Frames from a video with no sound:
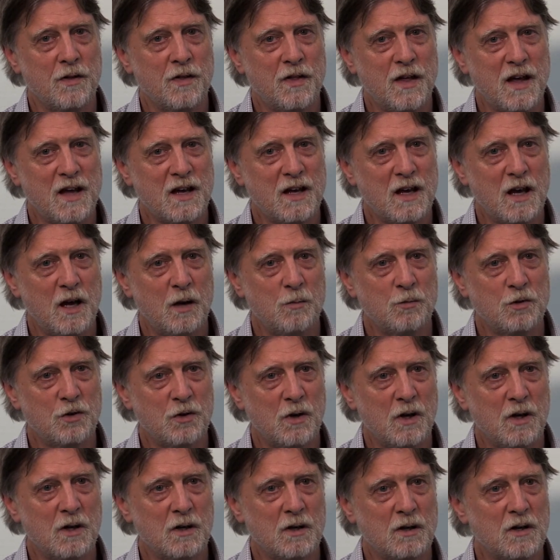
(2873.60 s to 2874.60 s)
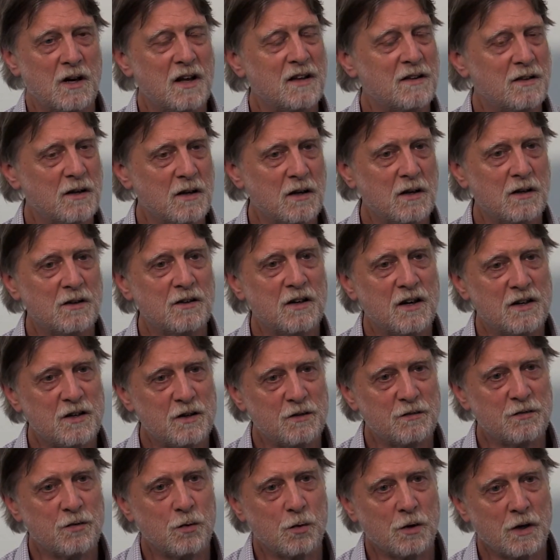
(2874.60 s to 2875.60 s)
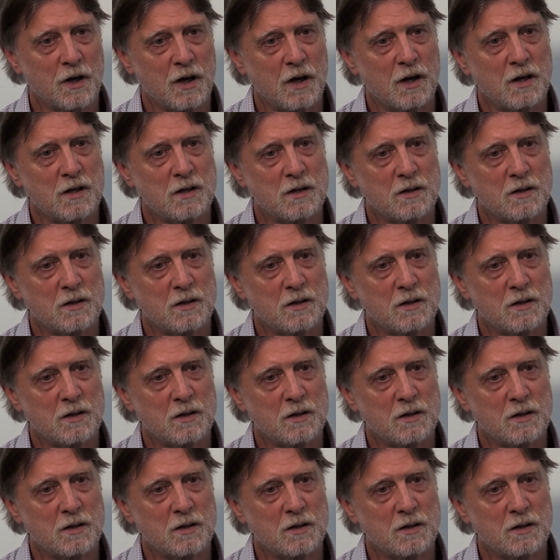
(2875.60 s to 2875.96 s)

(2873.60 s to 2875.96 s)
They came to England, I think, in 1948.